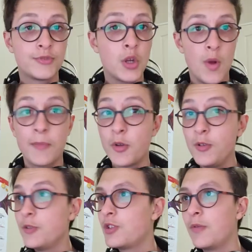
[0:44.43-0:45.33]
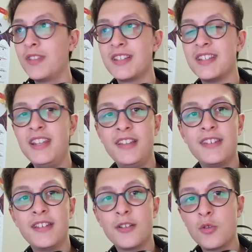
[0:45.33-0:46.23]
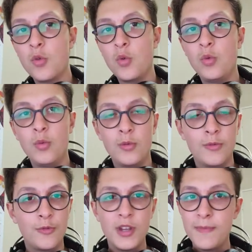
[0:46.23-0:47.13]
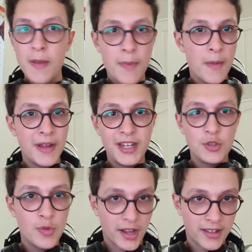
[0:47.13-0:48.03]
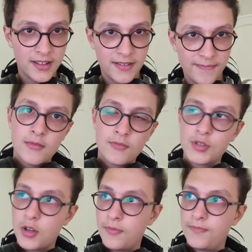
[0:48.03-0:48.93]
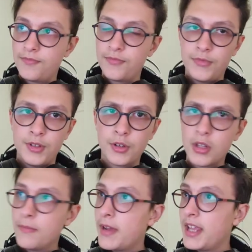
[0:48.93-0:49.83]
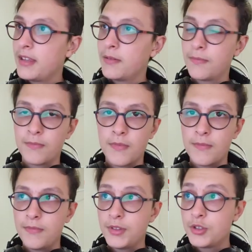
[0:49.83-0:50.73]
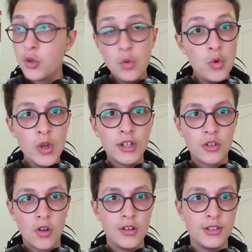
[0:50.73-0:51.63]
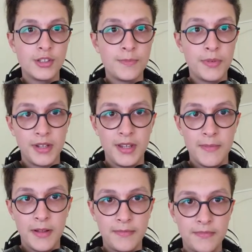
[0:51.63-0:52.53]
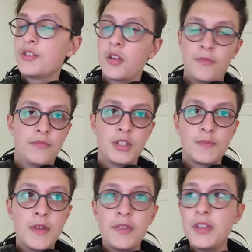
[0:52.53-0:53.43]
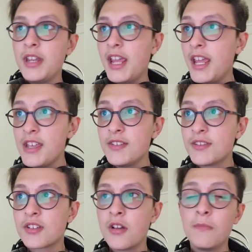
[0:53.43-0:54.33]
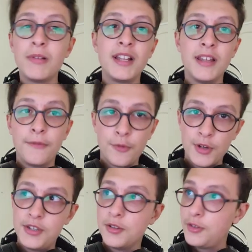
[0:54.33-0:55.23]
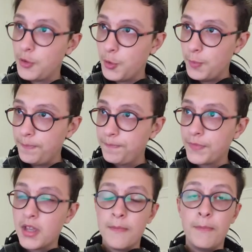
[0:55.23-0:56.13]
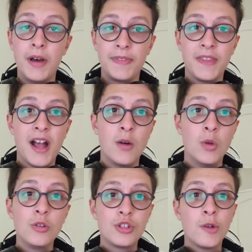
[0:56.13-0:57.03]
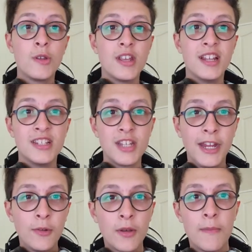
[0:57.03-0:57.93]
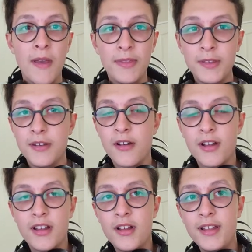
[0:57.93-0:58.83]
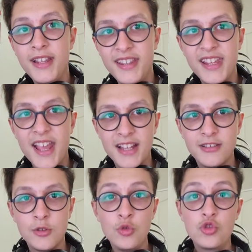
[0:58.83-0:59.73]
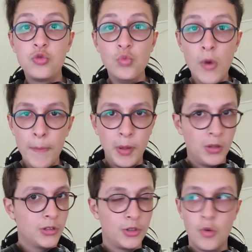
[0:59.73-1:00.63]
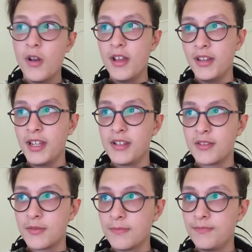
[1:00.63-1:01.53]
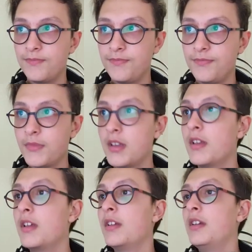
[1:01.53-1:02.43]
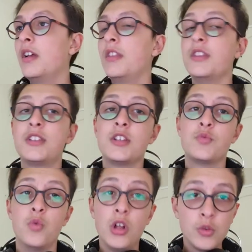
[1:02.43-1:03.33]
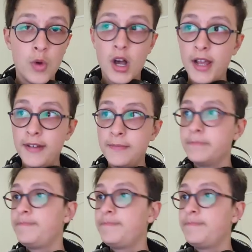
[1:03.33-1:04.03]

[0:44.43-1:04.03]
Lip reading: So I'm going to show you this neat, cool, free PayPal money trick. So you can make $2 per email. So this method is completely free to do, but I will show you a secret method in the end to triple your earnings. This is worldwide.